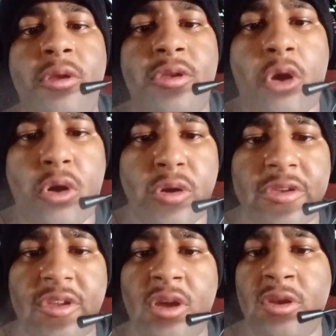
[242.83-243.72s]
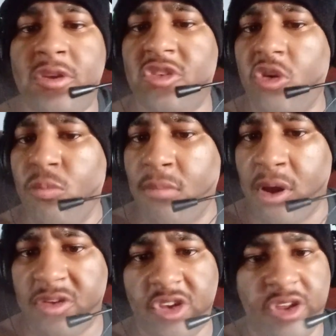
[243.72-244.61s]
Hart done so
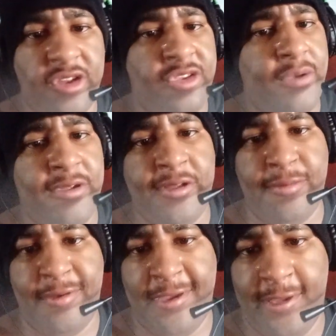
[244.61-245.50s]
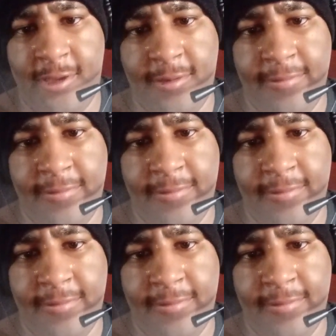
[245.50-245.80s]
much in the WWE.